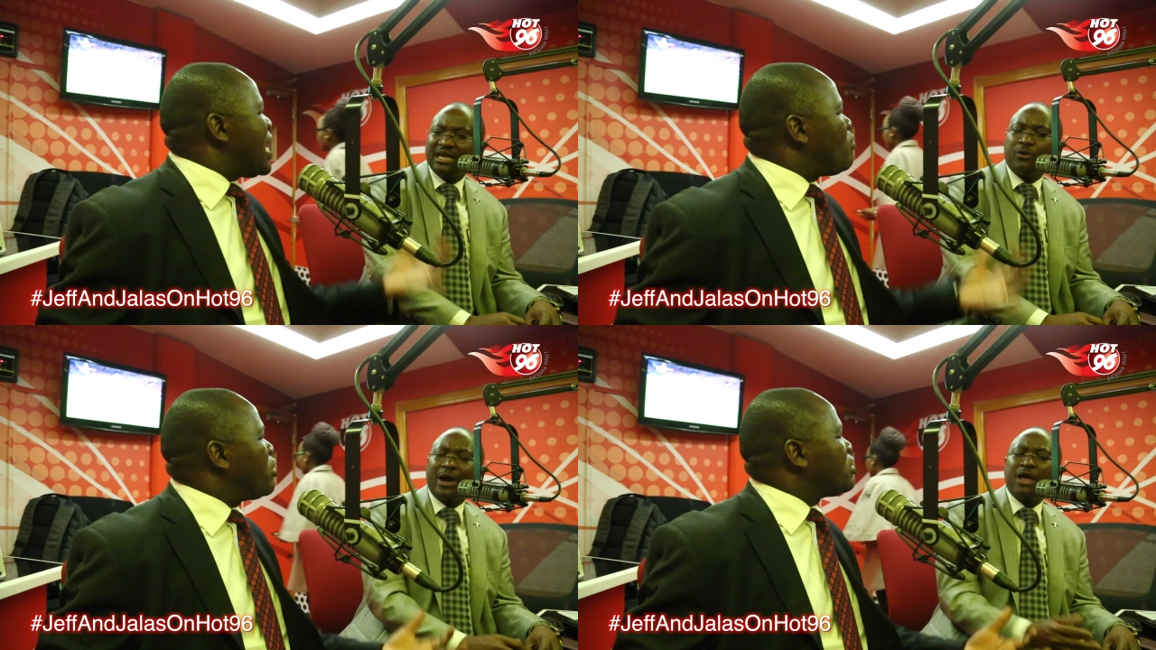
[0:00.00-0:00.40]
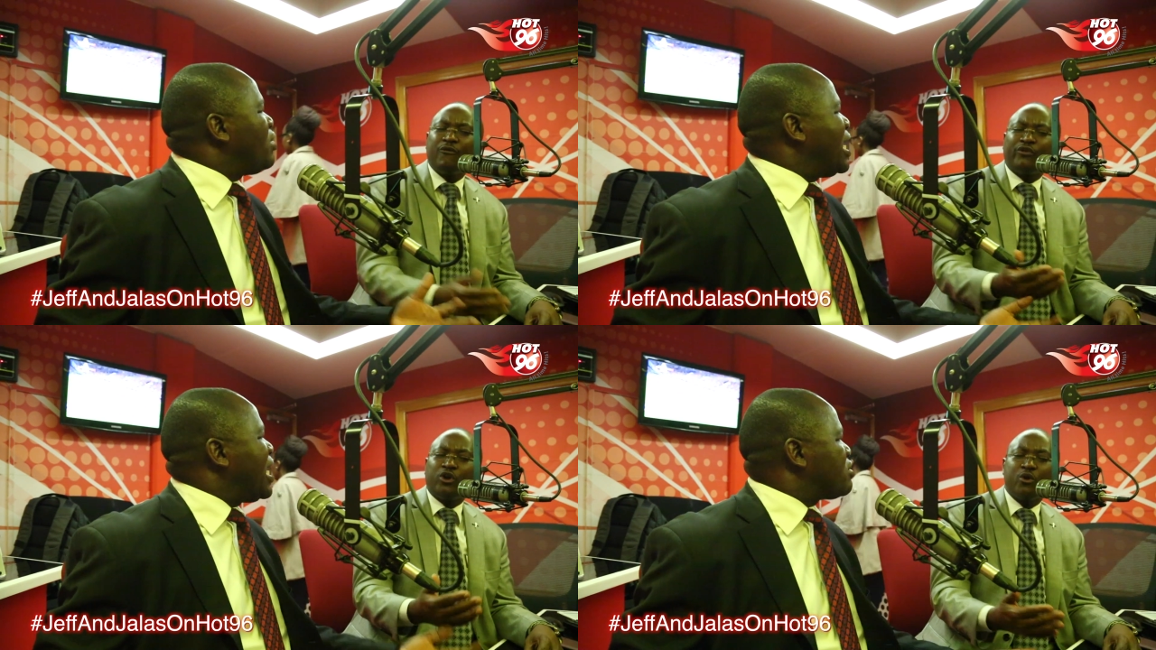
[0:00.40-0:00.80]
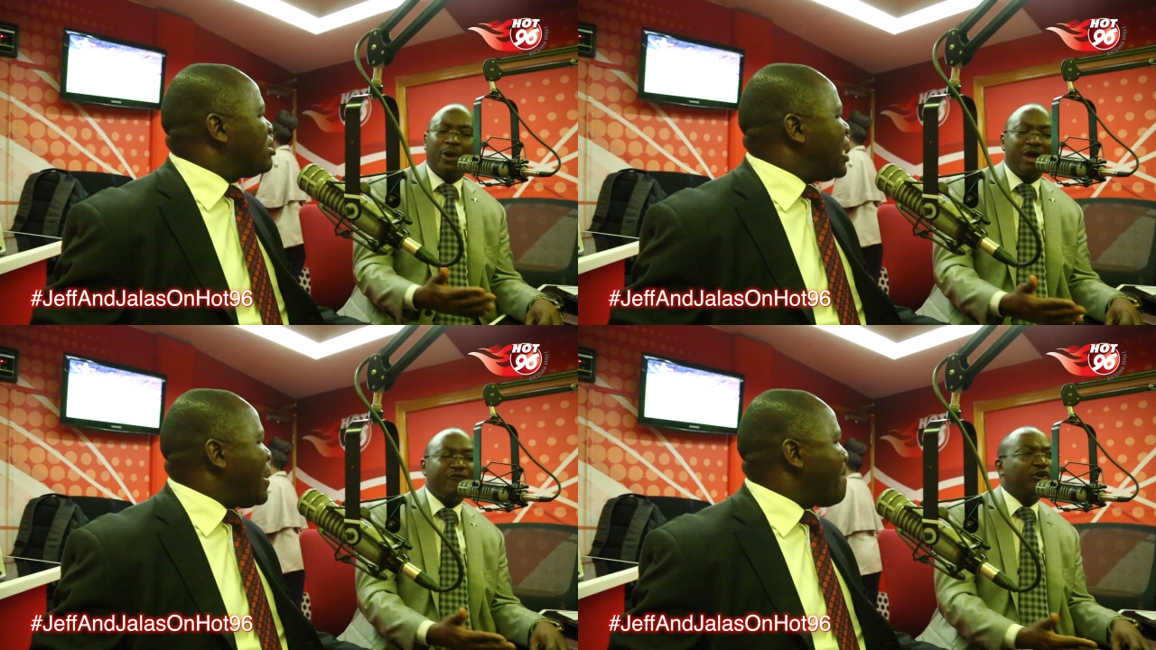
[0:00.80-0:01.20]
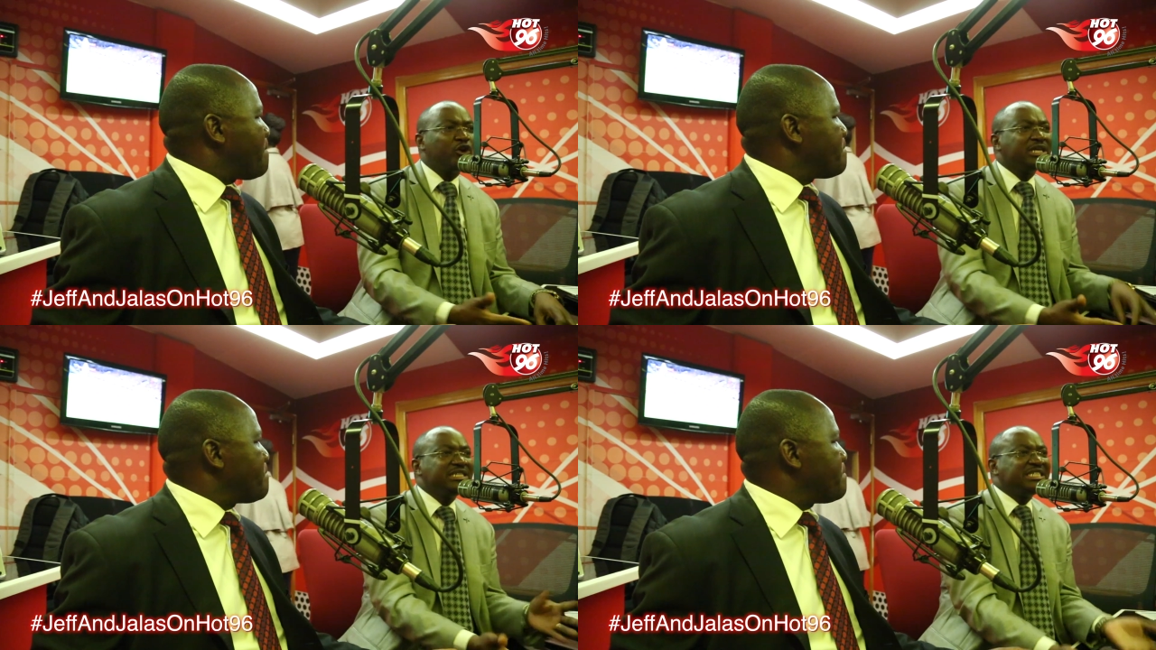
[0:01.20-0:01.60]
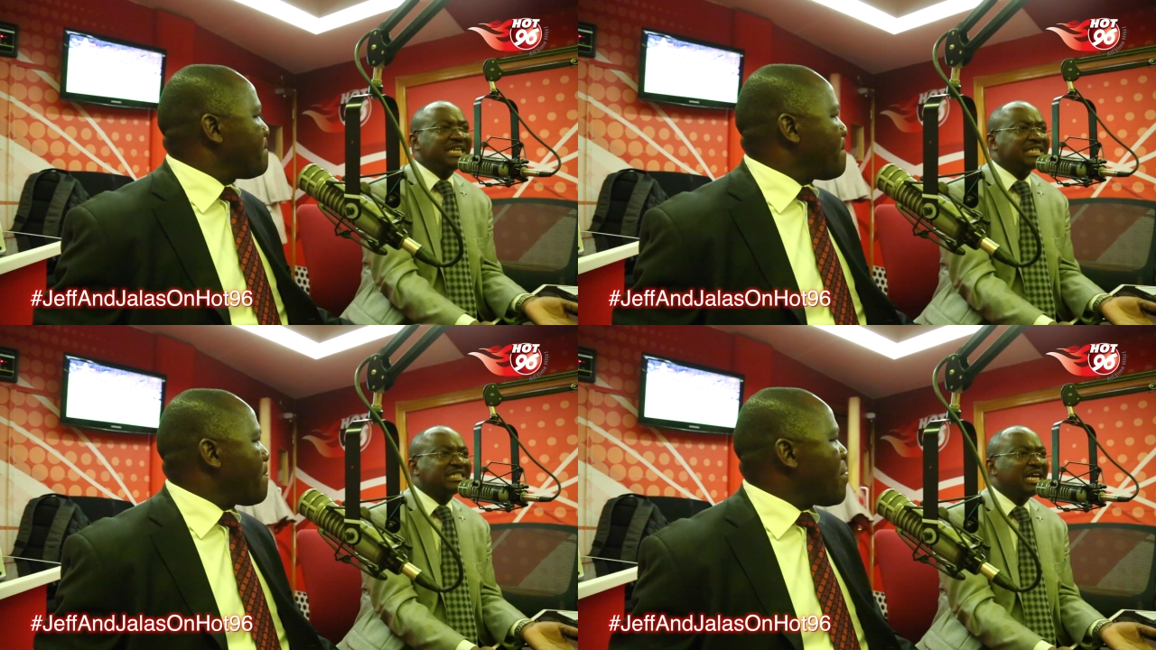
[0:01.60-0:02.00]
Speaker 1: Then why are you following, why are you following
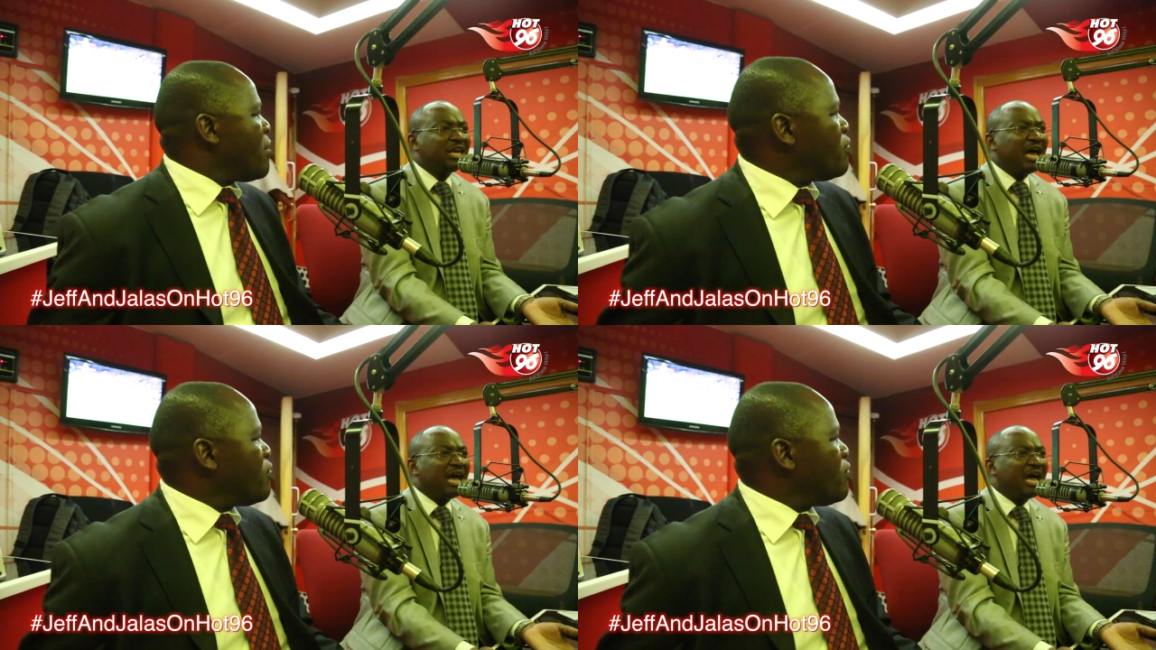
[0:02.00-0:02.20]
details?